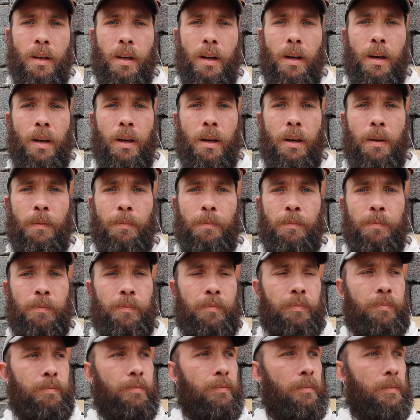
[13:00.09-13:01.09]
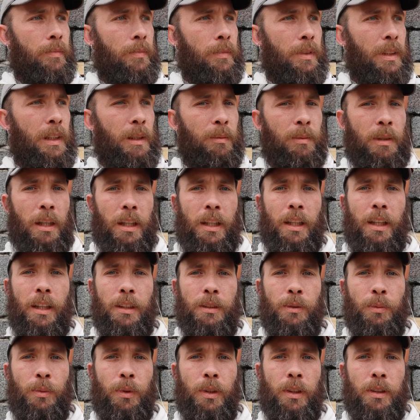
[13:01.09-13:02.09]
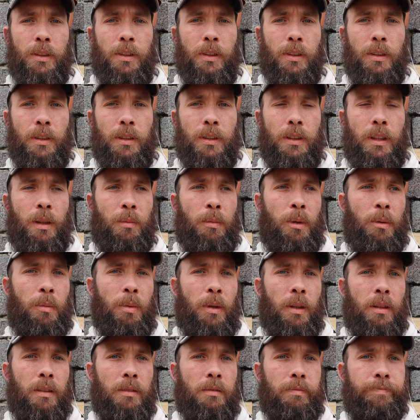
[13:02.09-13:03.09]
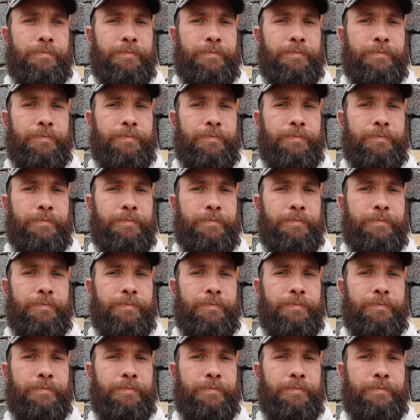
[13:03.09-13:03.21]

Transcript: Um, seems like he doesn't work during the summer, but